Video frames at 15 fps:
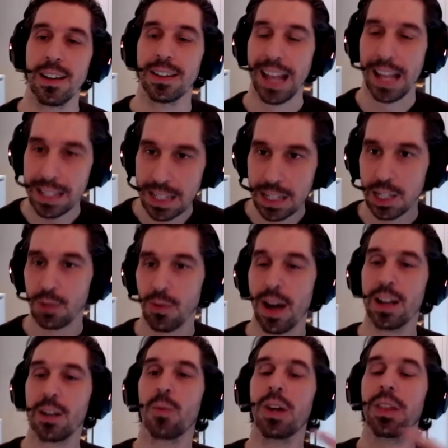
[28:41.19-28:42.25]
That's
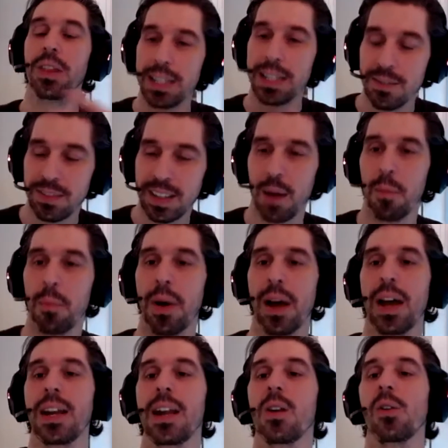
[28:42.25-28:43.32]
integrated with
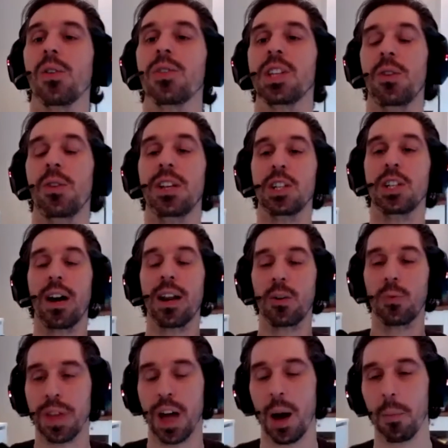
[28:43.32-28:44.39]
ActiveCampaign and also integrated
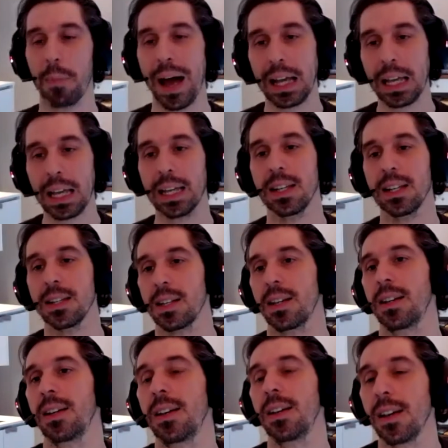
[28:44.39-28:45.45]
with our backend
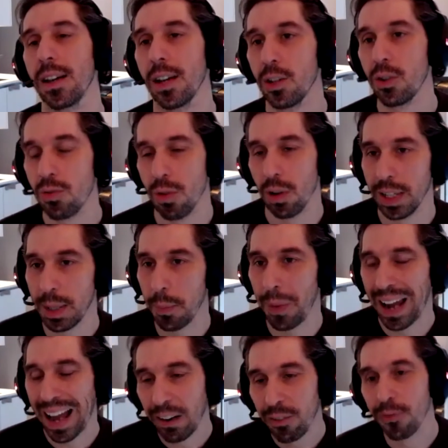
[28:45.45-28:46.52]
Troly
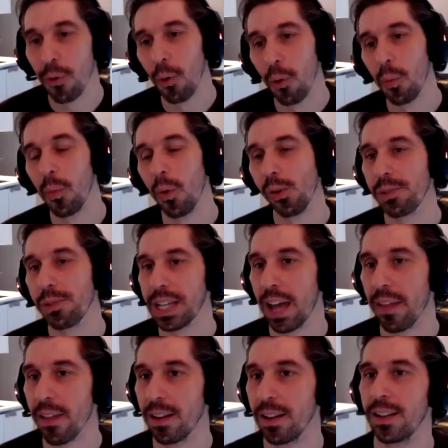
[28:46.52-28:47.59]
platform
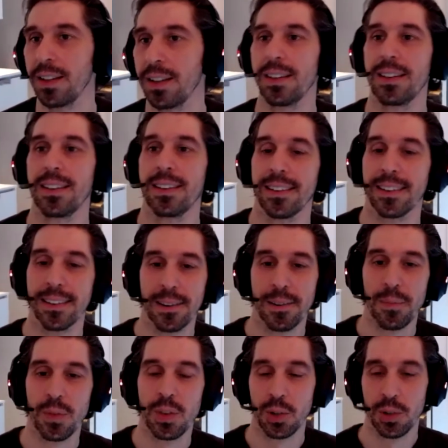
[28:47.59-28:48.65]
altogether.
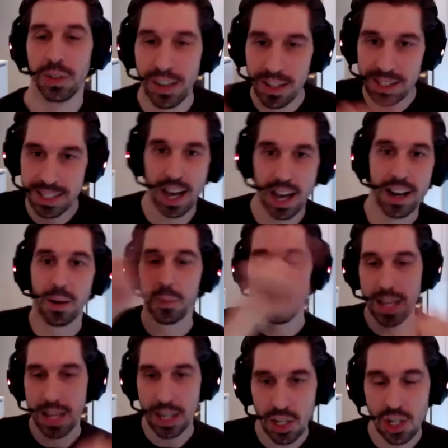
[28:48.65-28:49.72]
So there's data
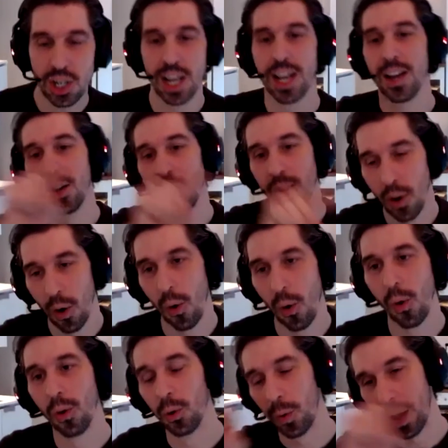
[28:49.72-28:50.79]
being shared
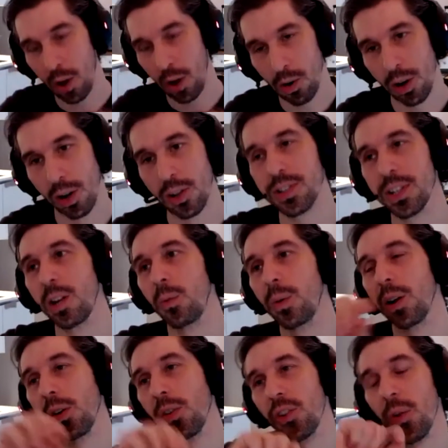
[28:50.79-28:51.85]
all the way across. And we
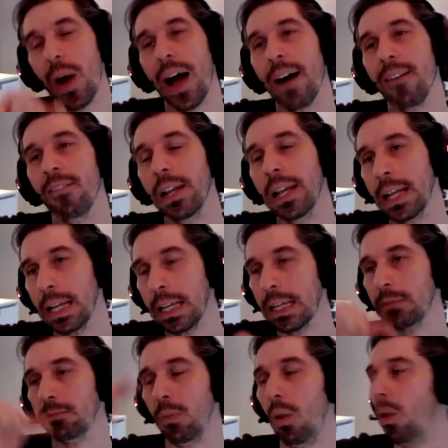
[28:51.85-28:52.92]
also have a link,
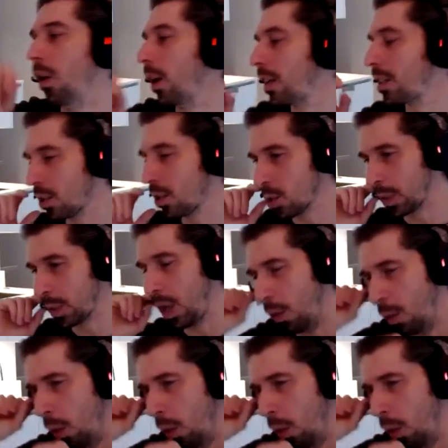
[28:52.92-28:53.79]
excuse me.